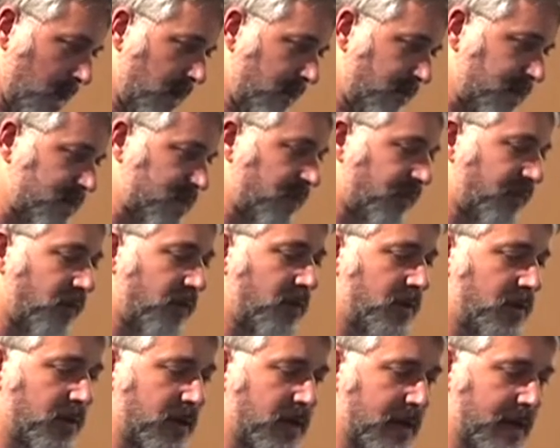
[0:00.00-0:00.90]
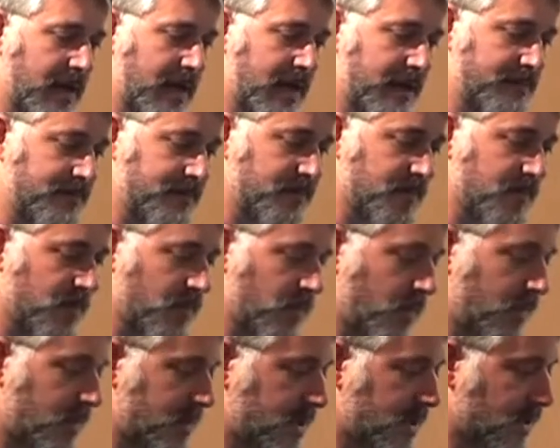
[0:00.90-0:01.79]
first of all, um,
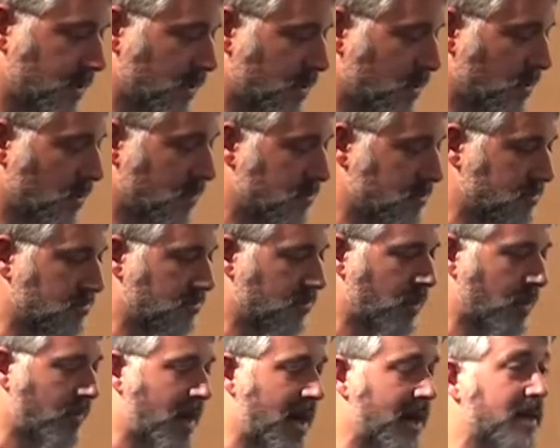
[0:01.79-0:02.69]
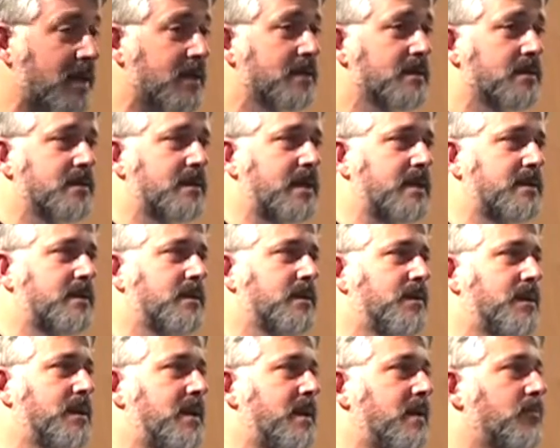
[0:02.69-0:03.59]
we want to remark
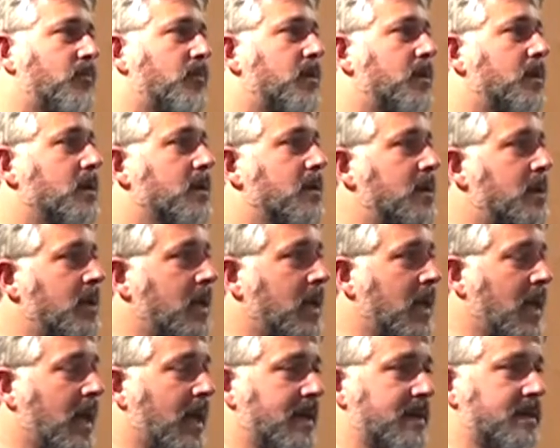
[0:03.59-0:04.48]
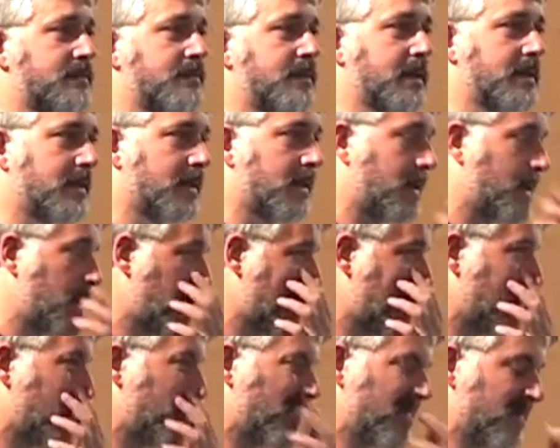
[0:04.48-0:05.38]
that the network has been
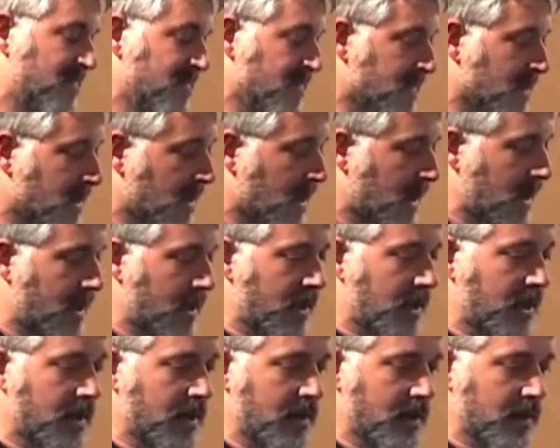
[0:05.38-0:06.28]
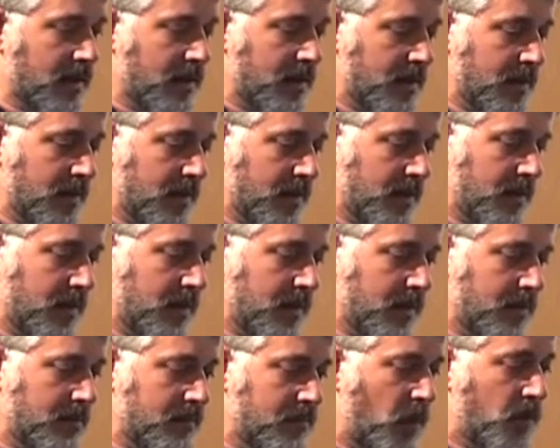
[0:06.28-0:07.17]
uh, uh
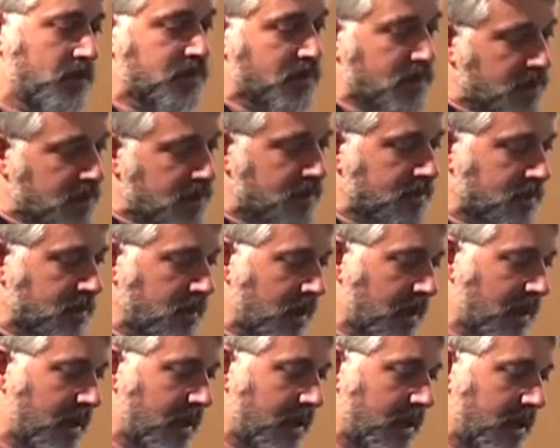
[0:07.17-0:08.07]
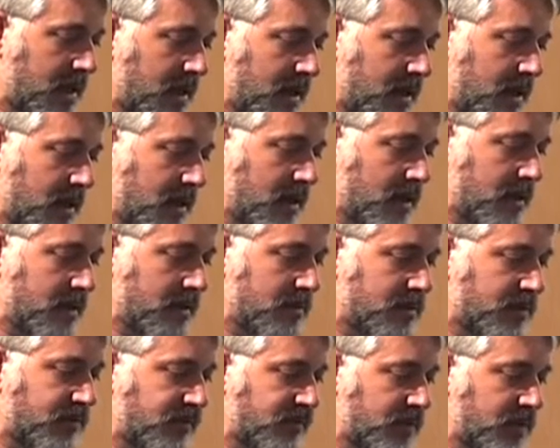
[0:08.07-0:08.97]
mounted, uh,
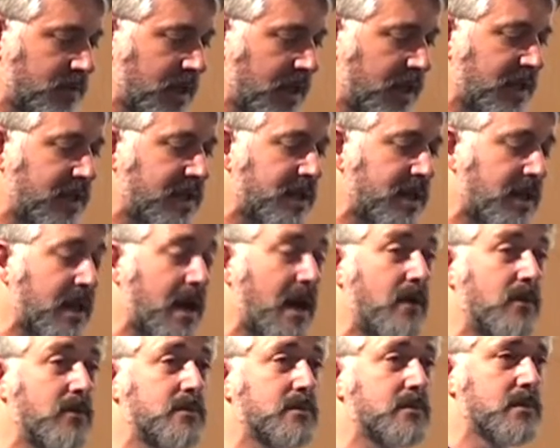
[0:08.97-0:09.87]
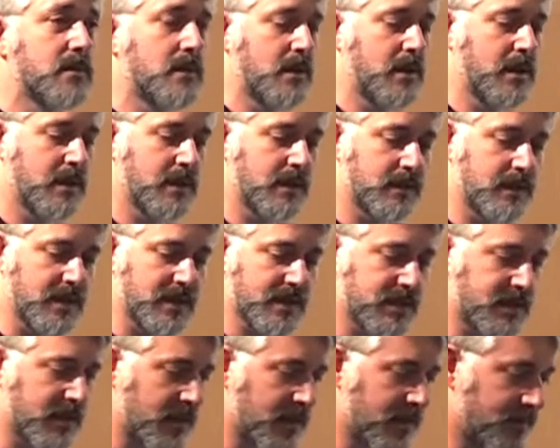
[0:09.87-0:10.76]
taking in account
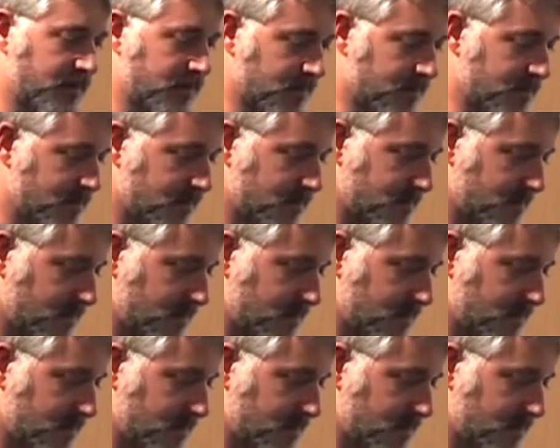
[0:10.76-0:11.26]
this um,